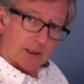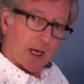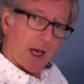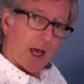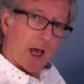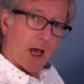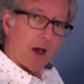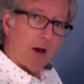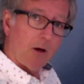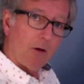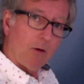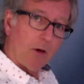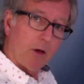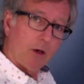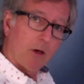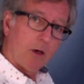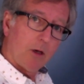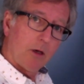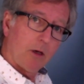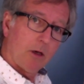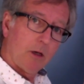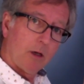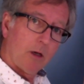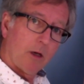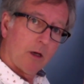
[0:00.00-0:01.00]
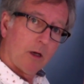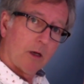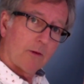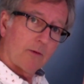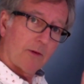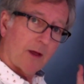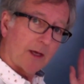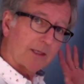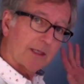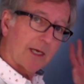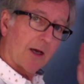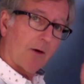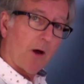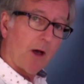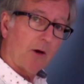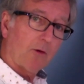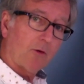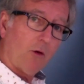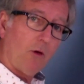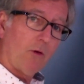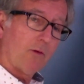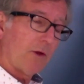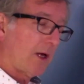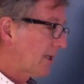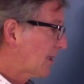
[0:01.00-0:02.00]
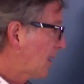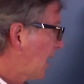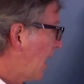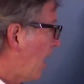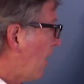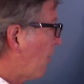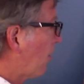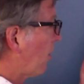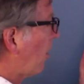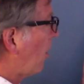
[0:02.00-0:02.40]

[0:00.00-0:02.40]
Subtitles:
how I draw. That's how a